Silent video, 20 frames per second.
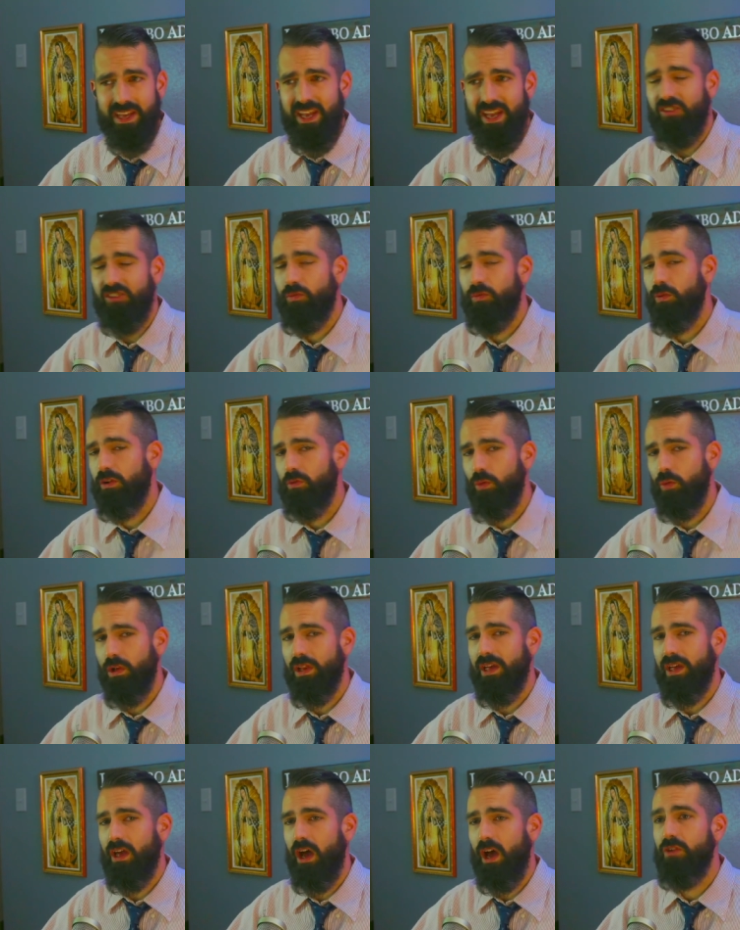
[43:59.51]
East were
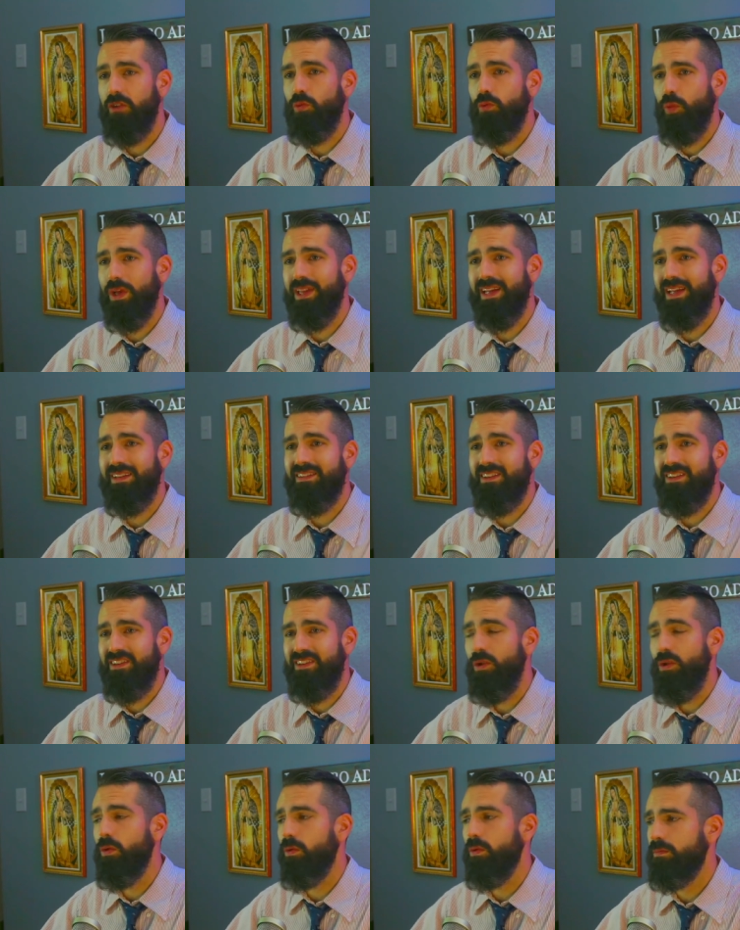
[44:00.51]
unwilling, unwilling to do.